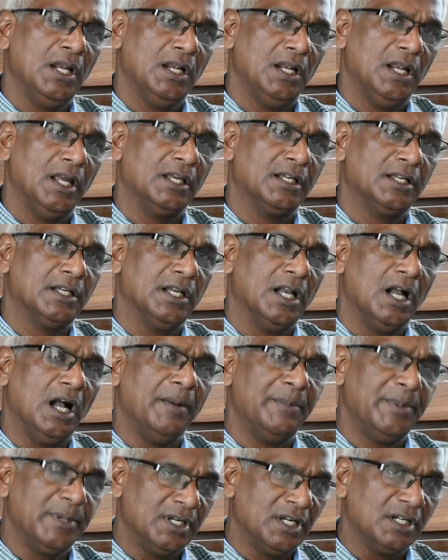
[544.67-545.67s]
Like
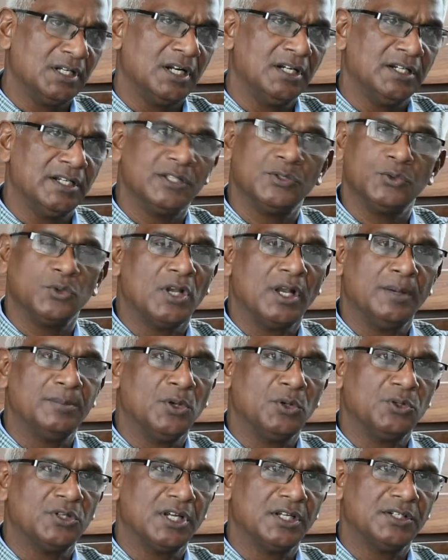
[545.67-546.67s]
African countries, we have
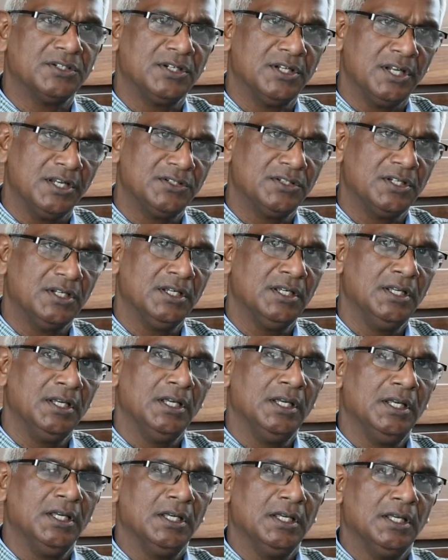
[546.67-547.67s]
not yet reached.
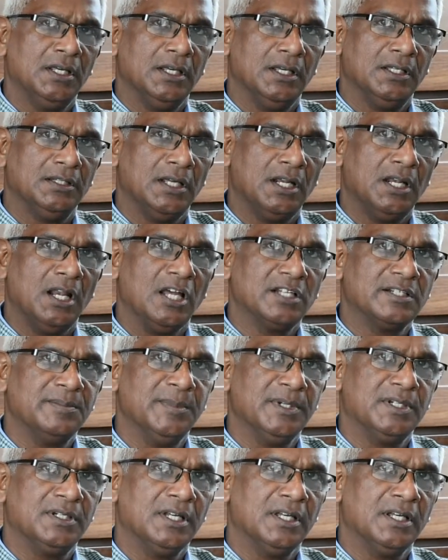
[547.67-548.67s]
In the last
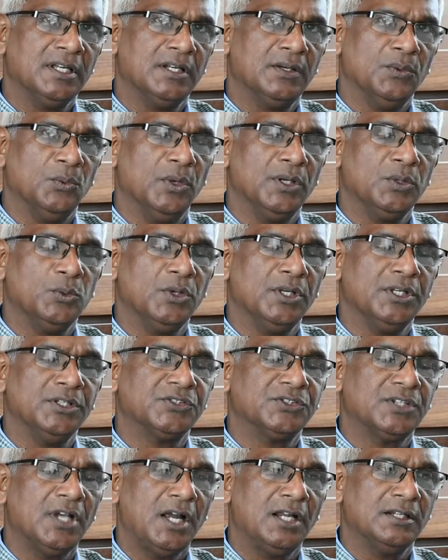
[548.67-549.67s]
meeting, when we
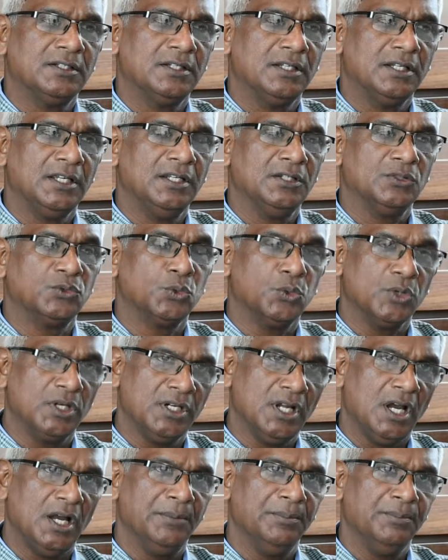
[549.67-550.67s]
sat in
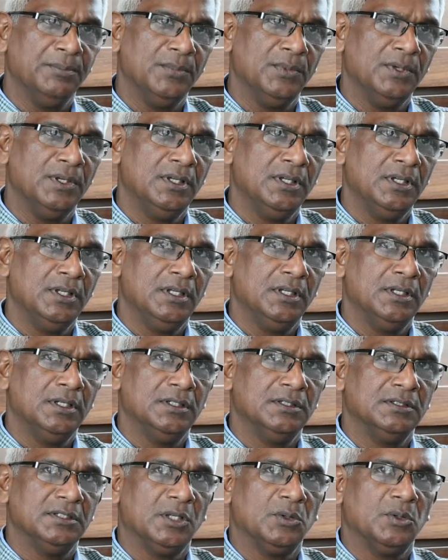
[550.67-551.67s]
Suriname,
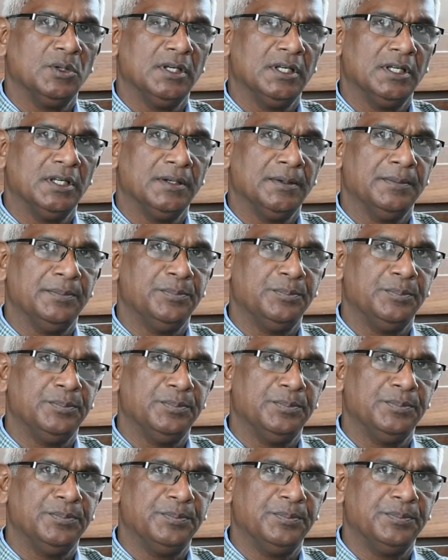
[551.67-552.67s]
there were
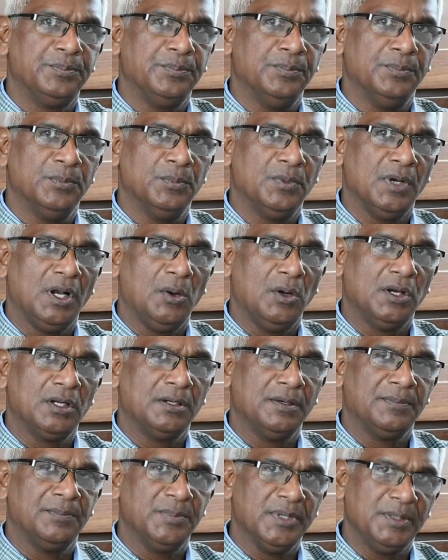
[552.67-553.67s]

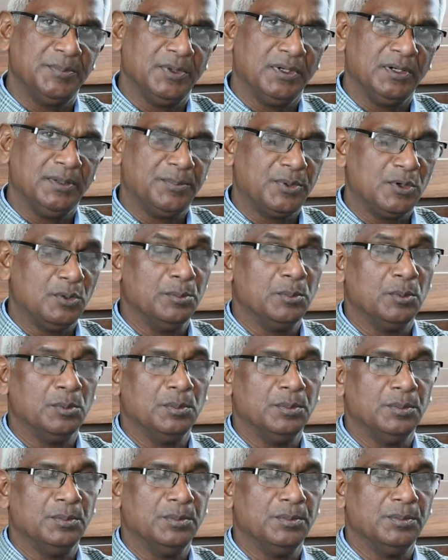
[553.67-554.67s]
our people
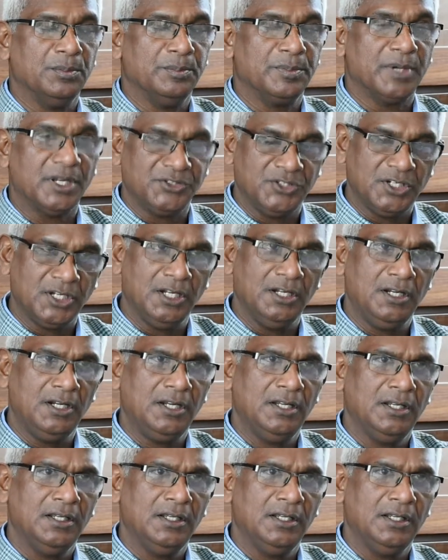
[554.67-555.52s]
from Brazil